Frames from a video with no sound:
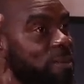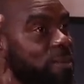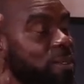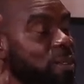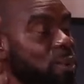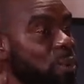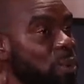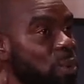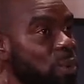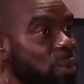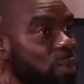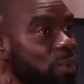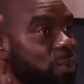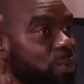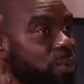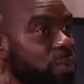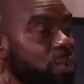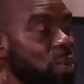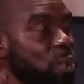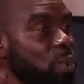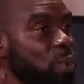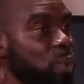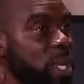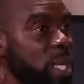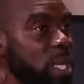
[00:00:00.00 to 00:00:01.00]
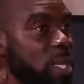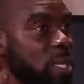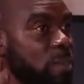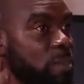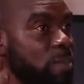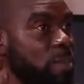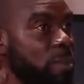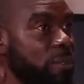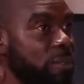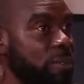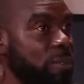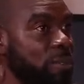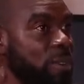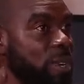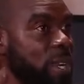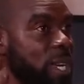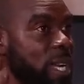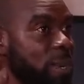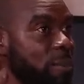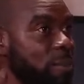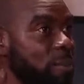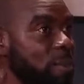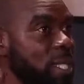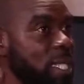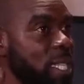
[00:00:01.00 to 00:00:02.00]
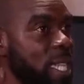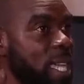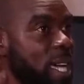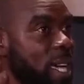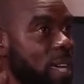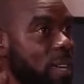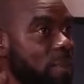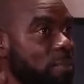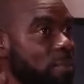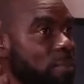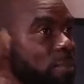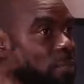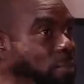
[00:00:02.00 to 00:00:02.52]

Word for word: few few weeks before we start